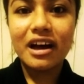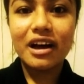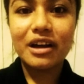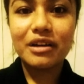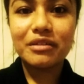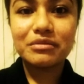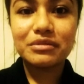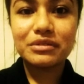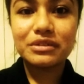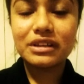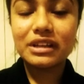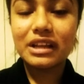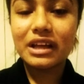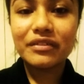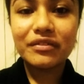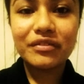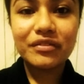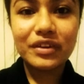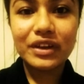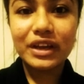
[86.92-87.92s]
I would
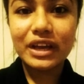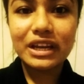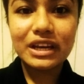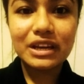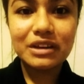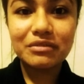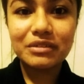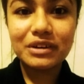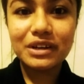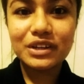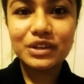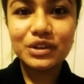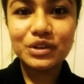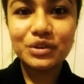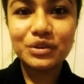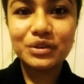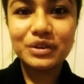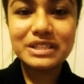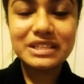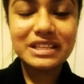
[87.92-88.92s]
love for anyone
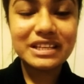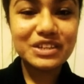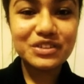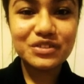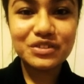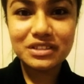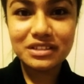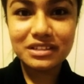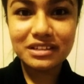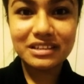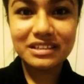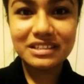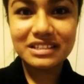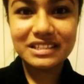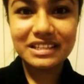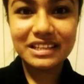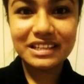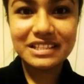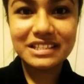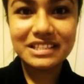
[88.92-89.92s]
who is interested in
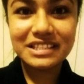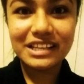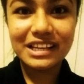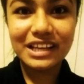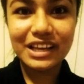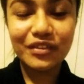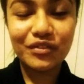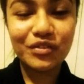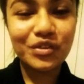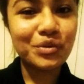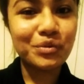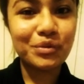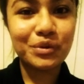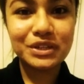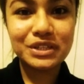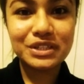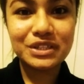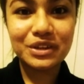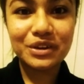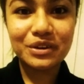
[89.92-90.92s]
Scentsy, if you
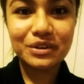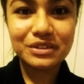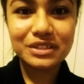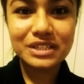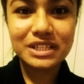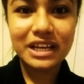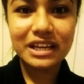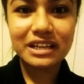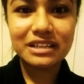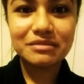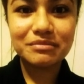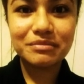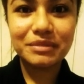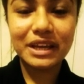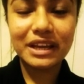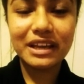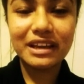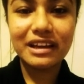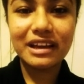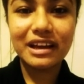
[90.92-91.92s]
want to contact
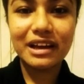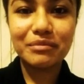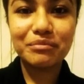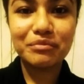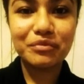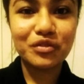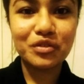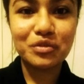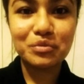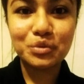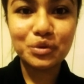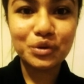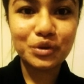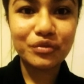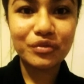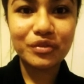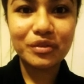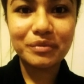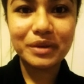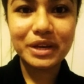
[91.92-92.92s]
me for more
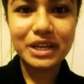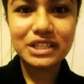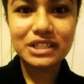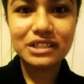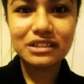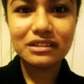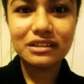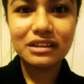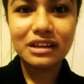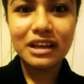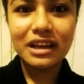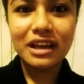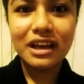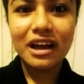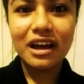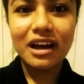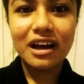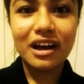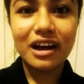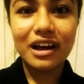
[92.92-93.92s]
information,
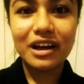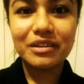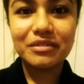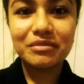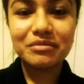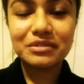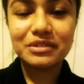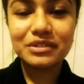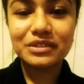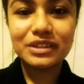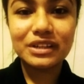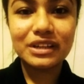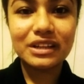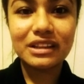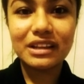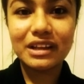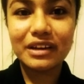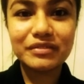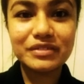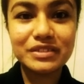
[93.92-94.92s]
I would
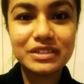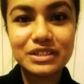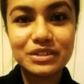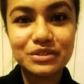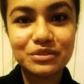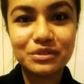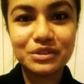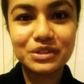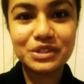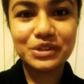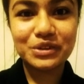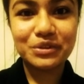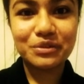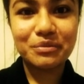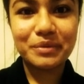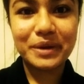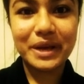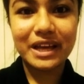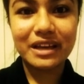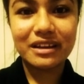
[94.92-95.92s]
love to talk to you
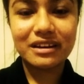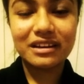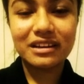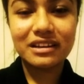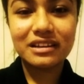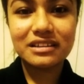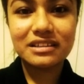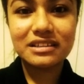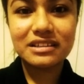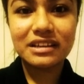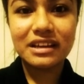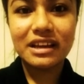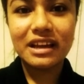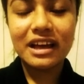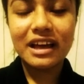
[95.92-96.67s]
about it.